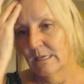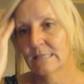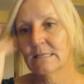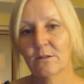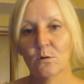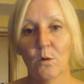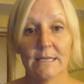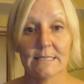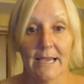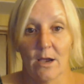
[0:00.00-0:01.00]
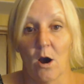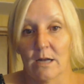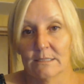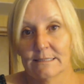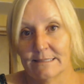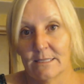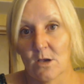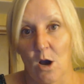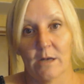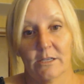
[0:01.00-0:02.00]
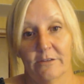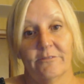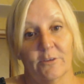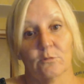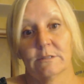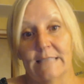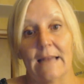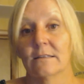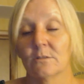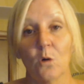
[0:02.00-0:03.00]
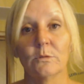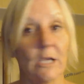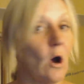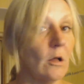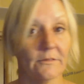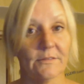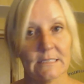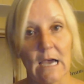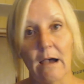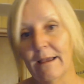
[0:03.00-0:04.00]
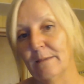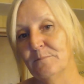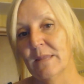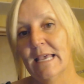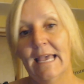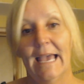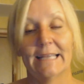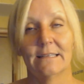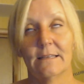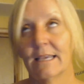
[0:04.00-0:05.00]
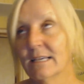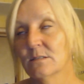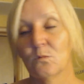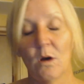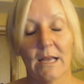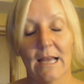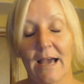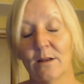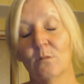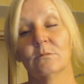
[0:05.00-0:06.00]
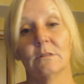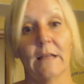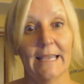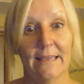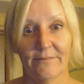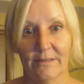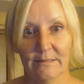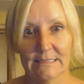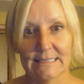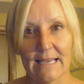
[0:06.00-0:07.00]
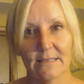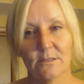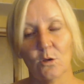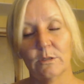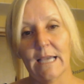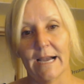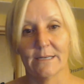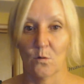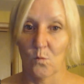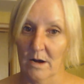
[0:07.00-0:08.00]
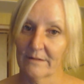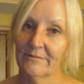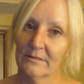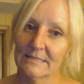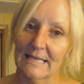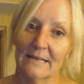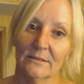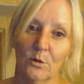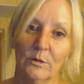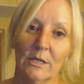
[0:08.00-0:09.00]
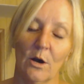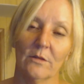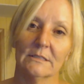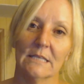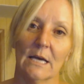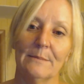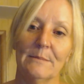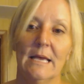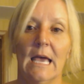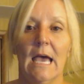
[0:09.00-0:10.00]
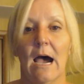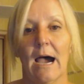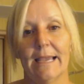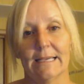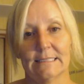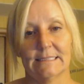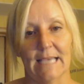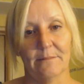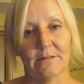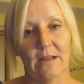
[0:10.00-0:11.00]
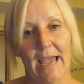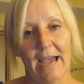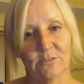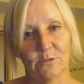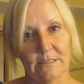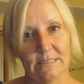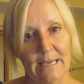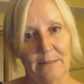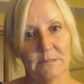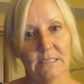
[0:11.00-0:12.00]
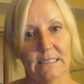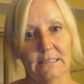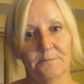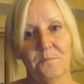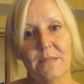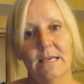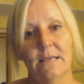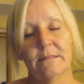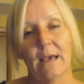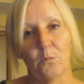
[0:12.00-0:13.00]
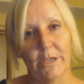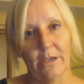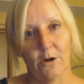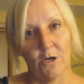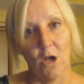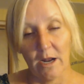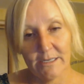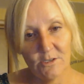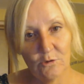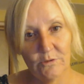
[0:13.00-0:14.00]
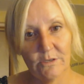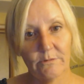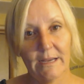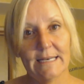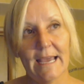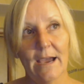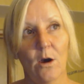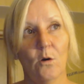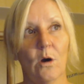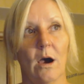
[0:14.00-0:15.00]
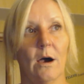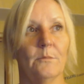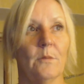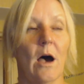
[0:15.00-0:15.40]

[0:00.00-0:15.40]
Because otherwise, I honestly to God could feel sad and lonely all of the time. And guess what? I don't like feeling sad and lonely. I don't want to feel sad and lonely all the time. I have to accept that we are not in union right now.